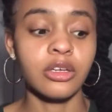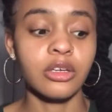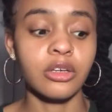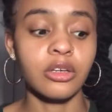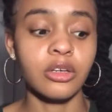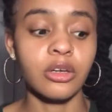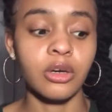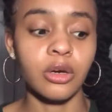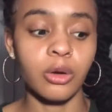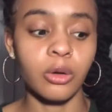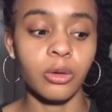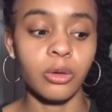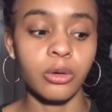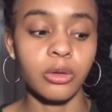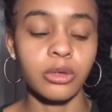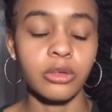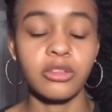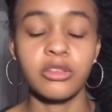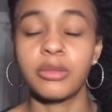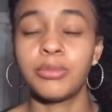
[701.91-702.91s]
to
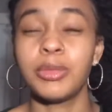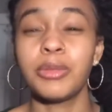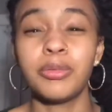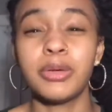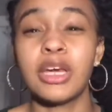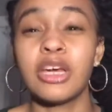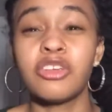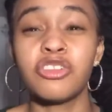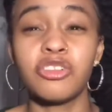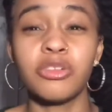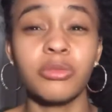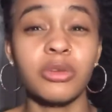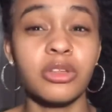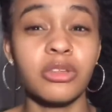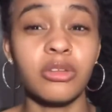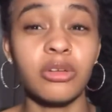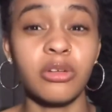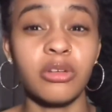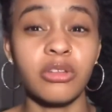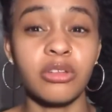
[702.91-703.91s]
be patient
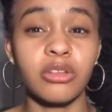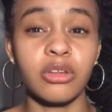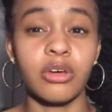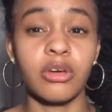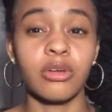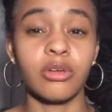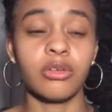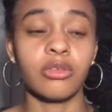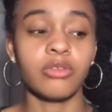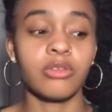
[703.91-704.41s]
with yourself,